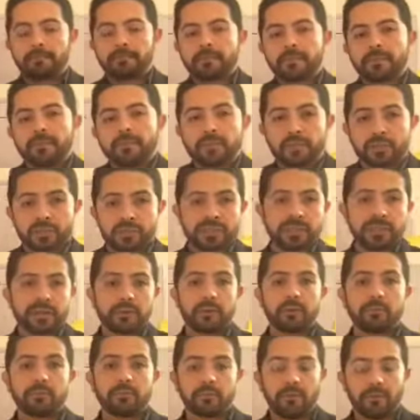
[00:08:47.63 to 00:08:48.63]
just
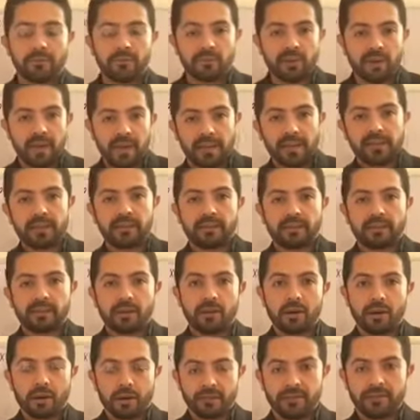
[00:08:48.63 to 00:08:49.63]
like if you had a
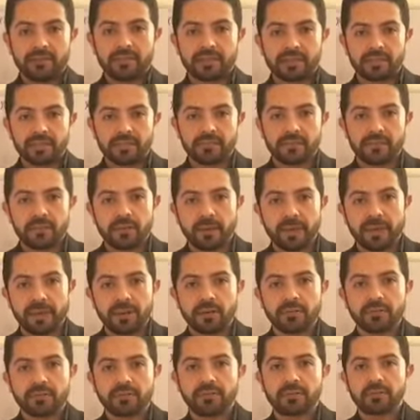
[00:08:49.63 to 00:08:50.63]
harvest of
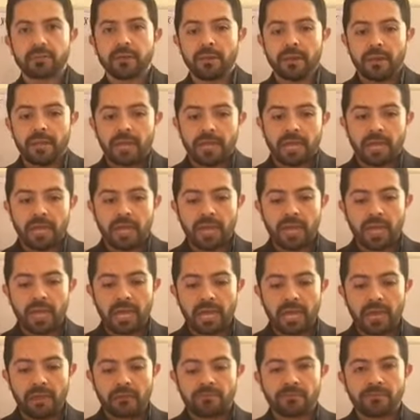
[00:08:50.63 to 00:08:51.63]
tomatoes,
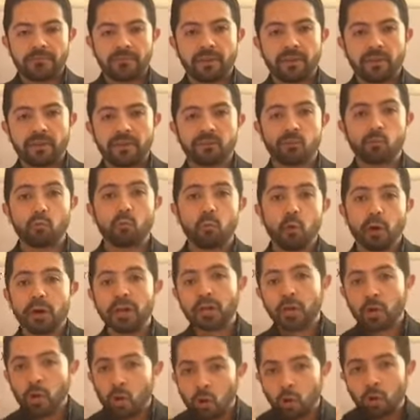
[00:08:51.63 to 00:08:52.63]
if there's
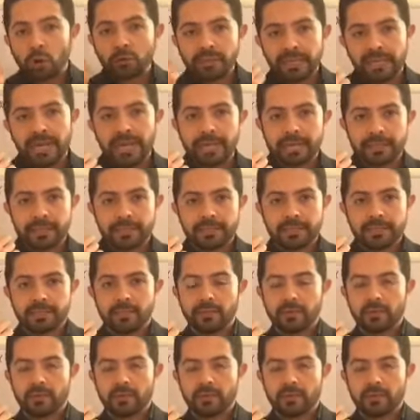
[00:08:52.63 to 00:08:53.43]
one cold night,